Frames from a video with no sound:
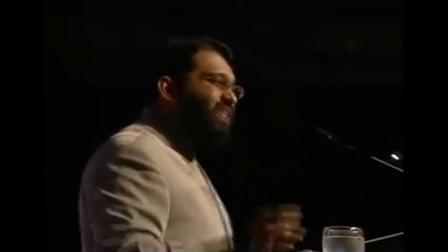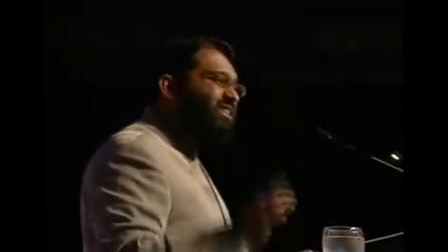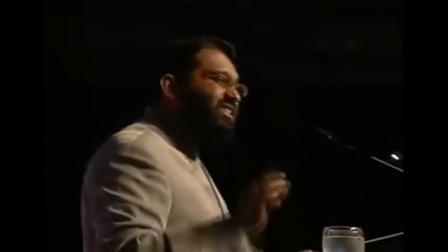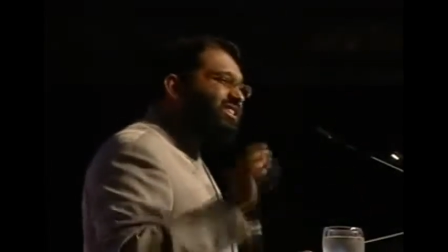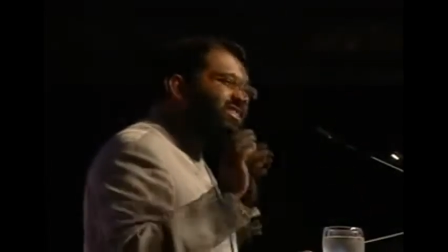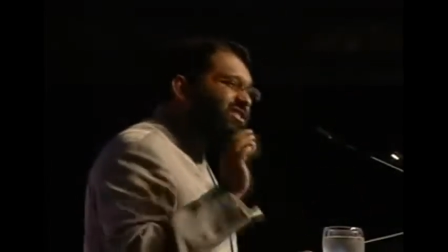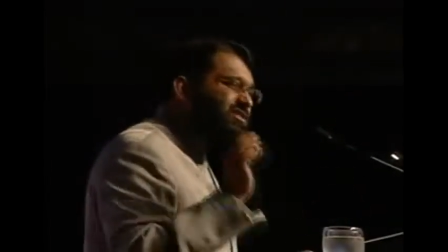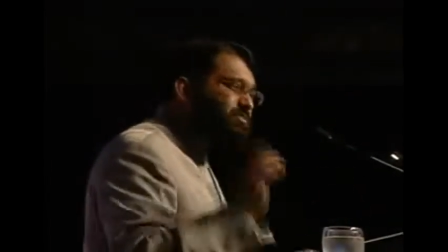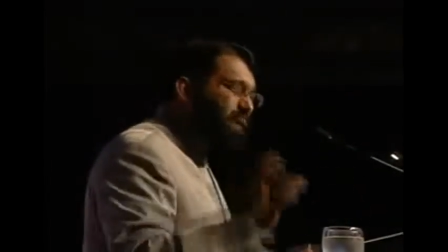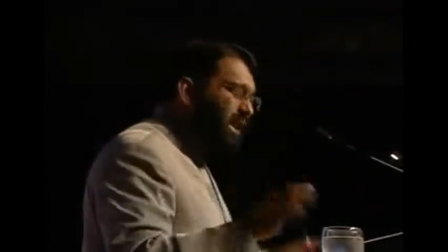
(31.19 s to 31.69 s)

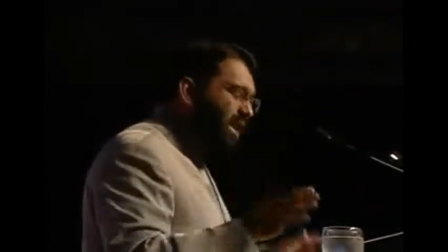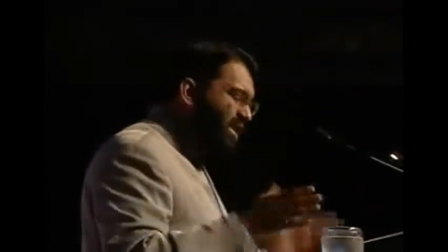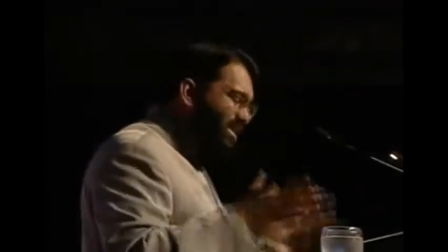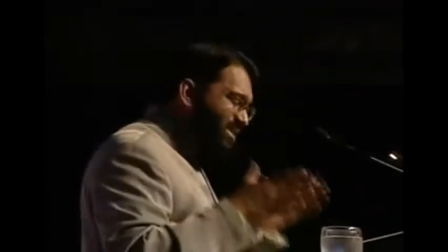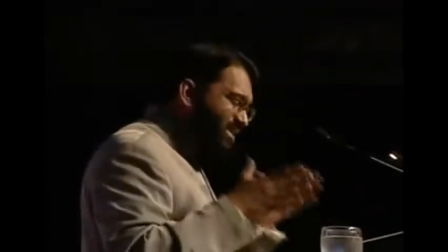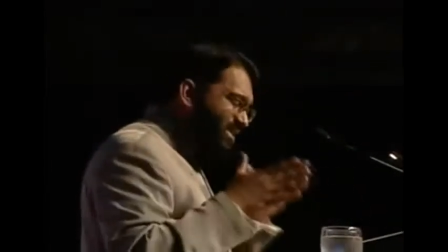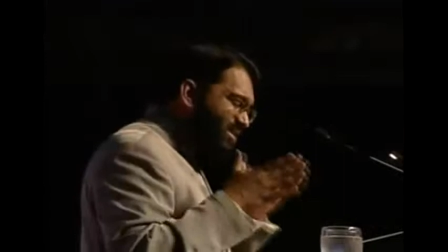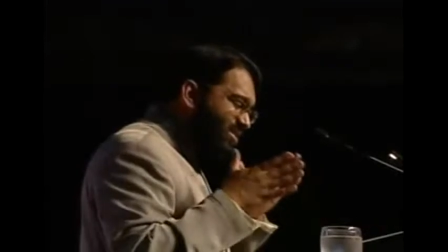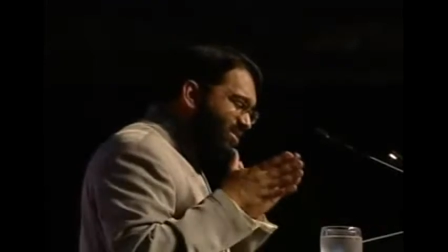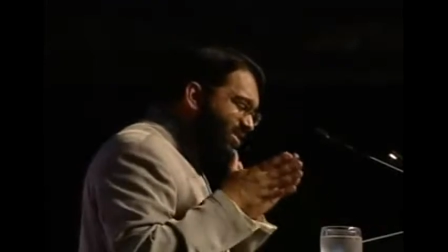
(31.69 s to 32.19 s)
Despite
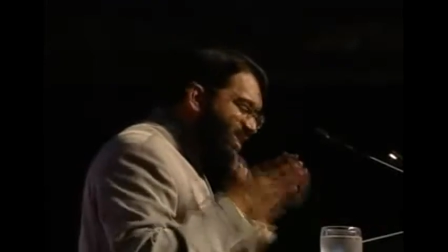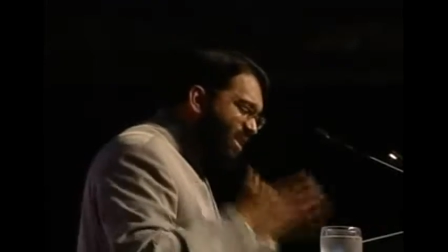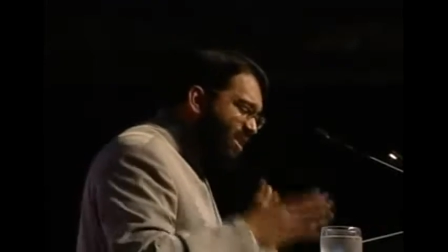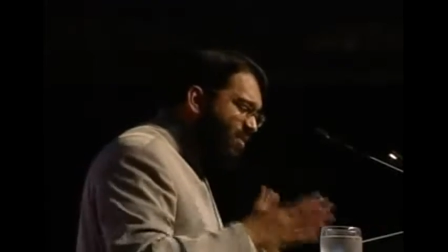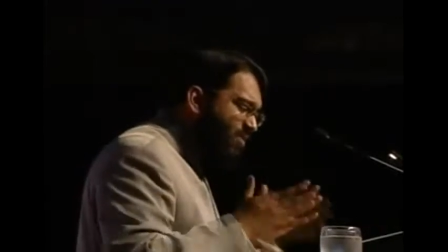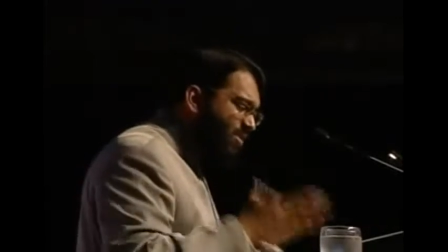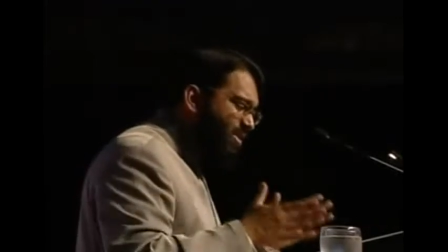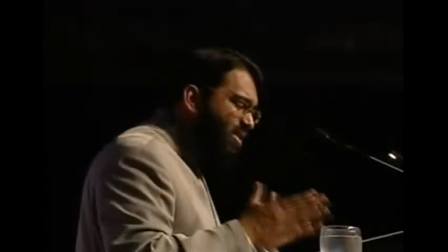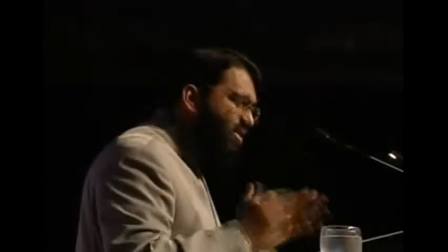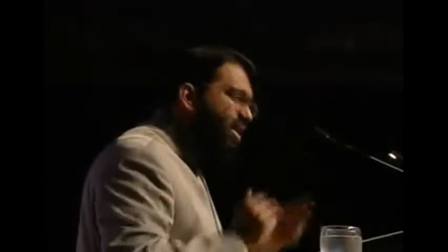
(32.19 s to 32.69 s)
his
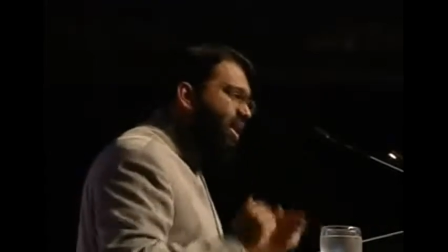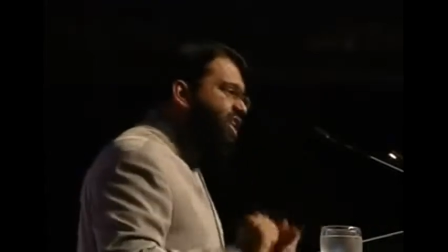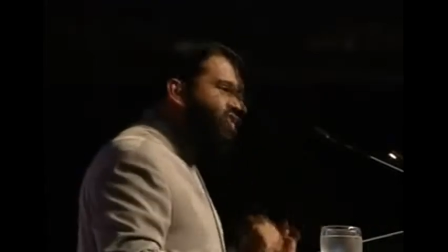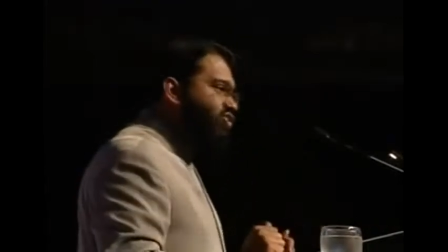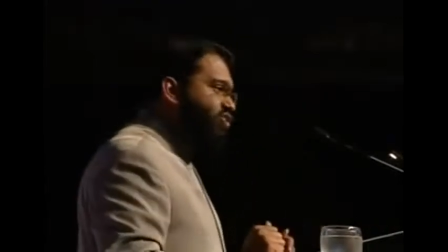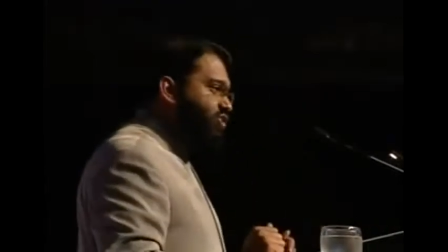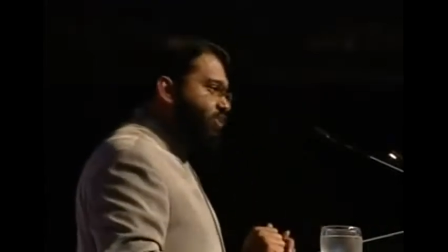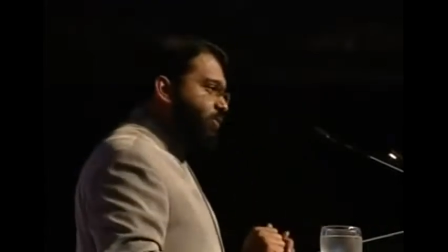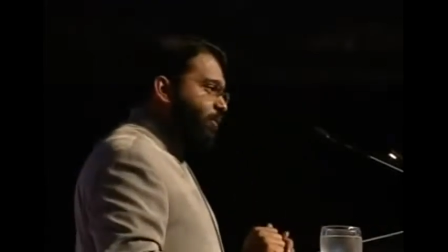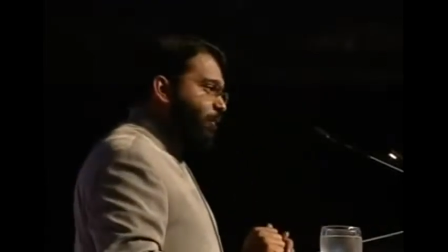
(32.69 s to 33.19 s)
evil
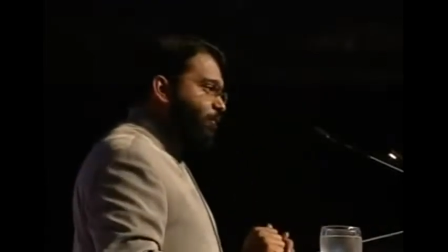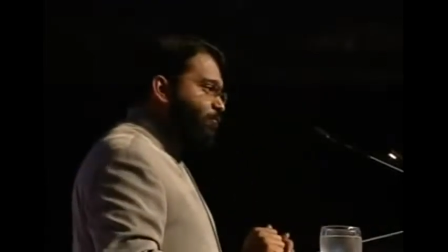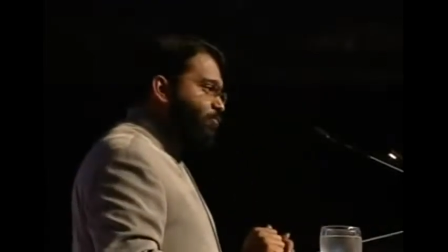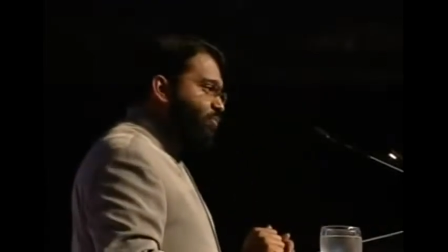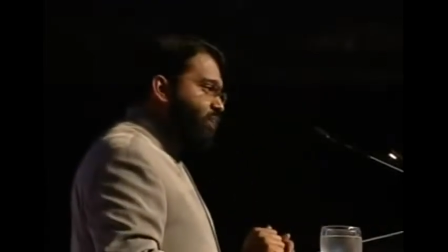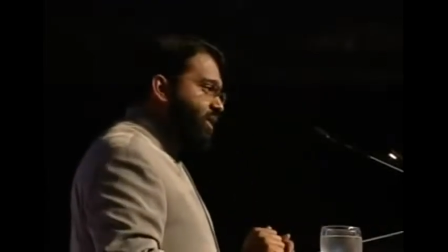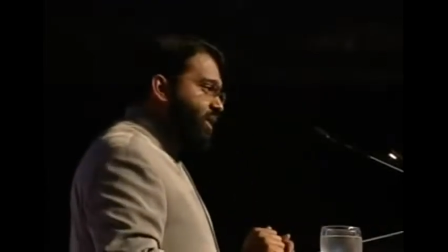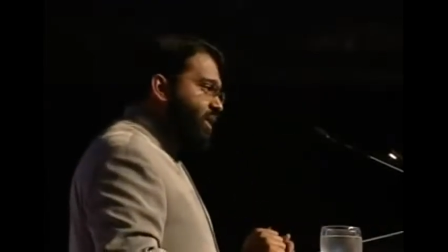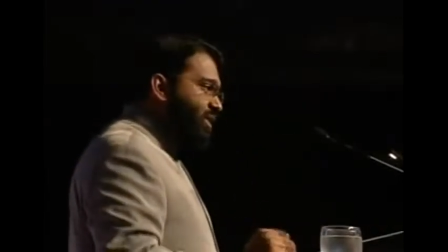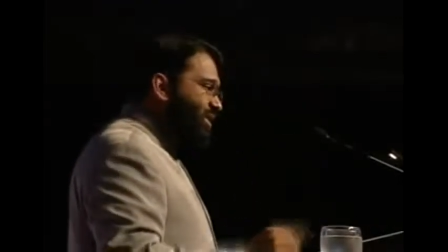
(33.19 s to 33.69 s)
nature,
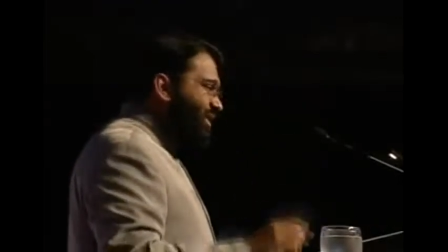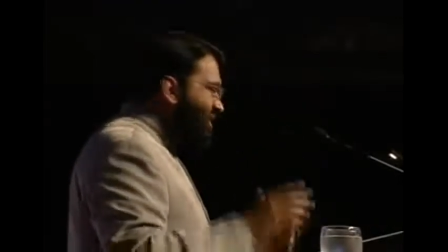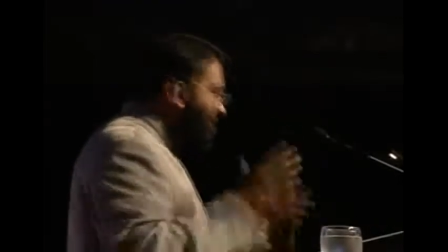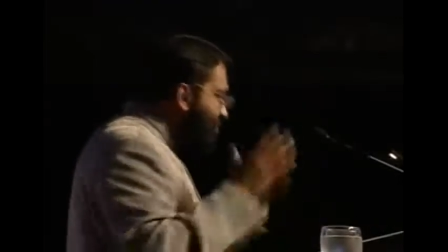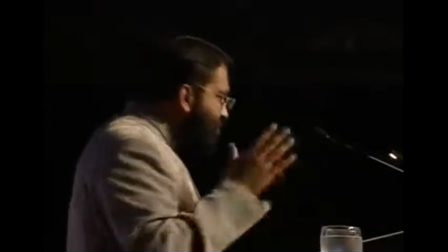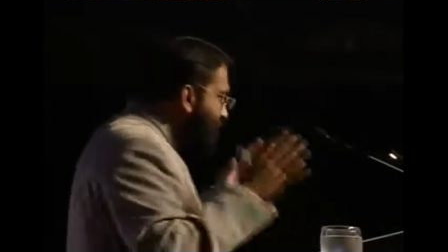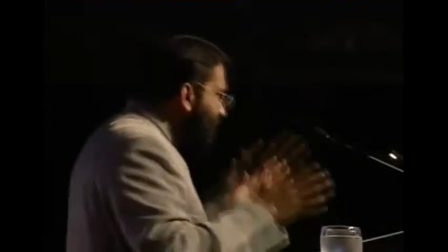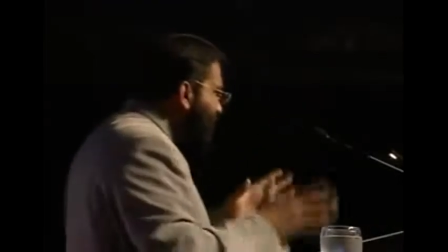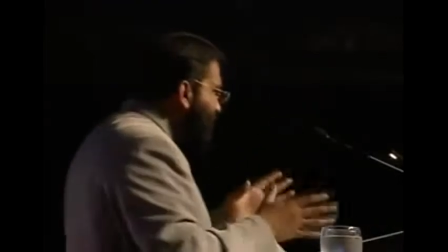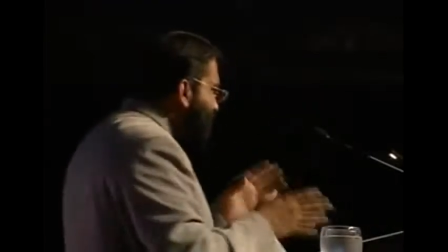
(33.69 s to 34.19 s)

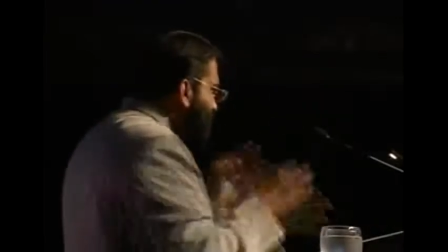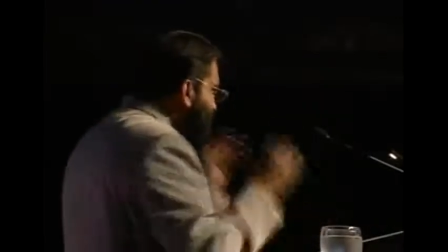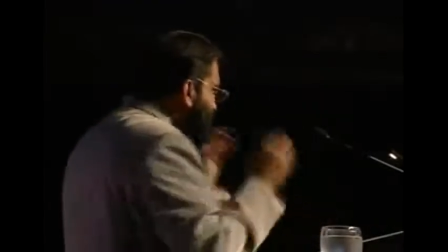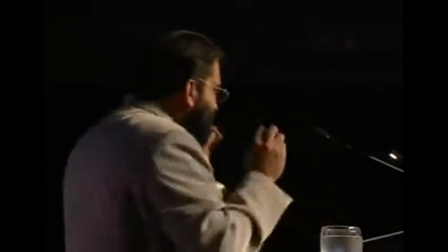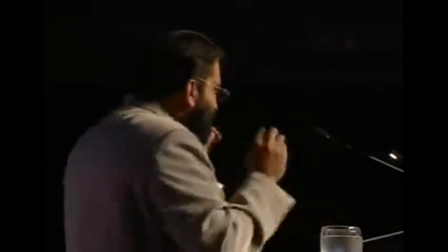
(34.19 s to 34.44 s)
despite